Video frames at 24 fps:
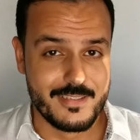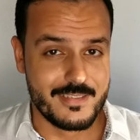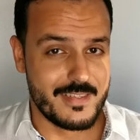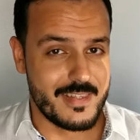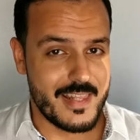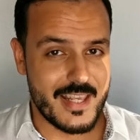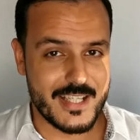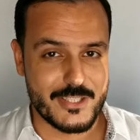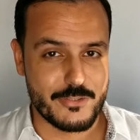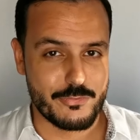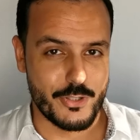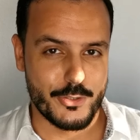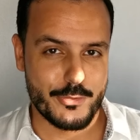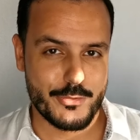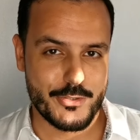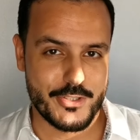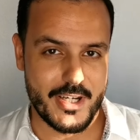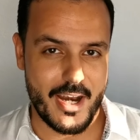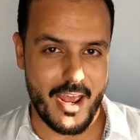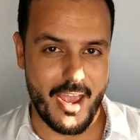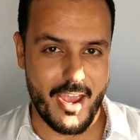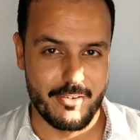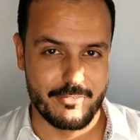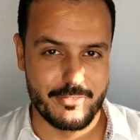The next
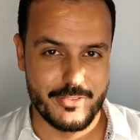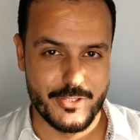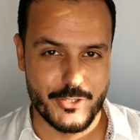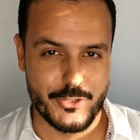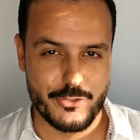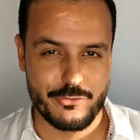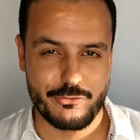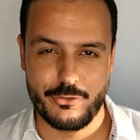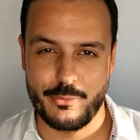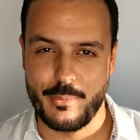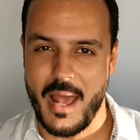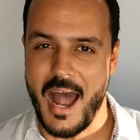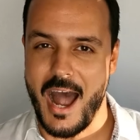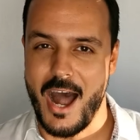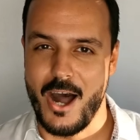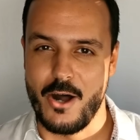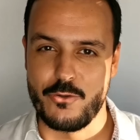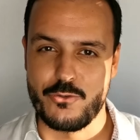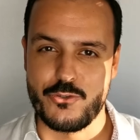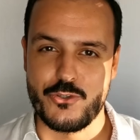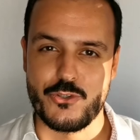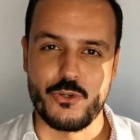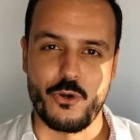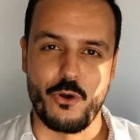fragrance that I have here is from the
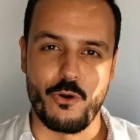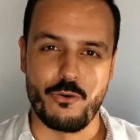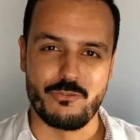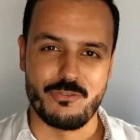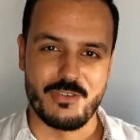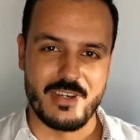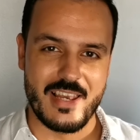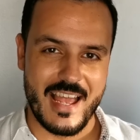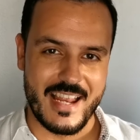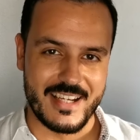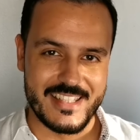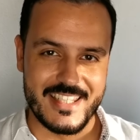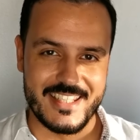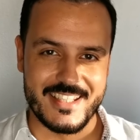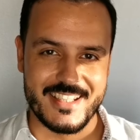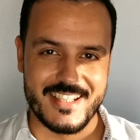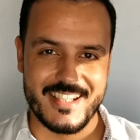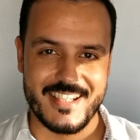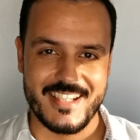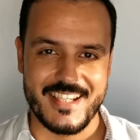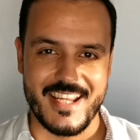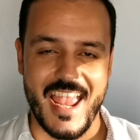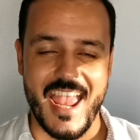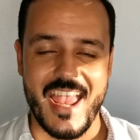house of
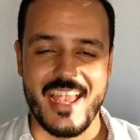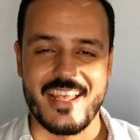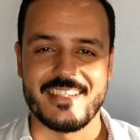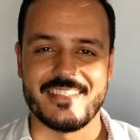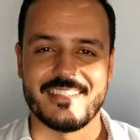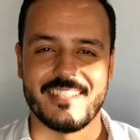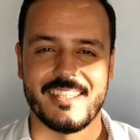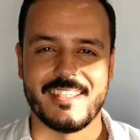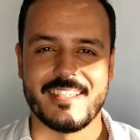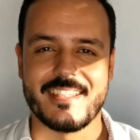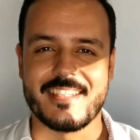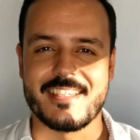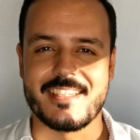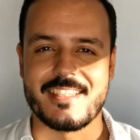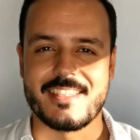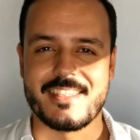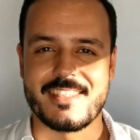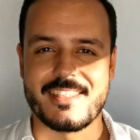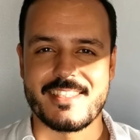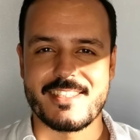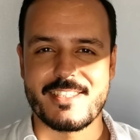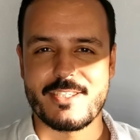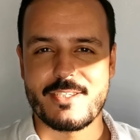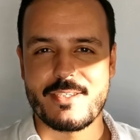Lalique, and it
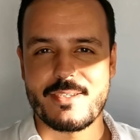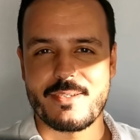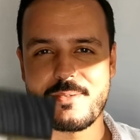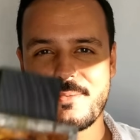is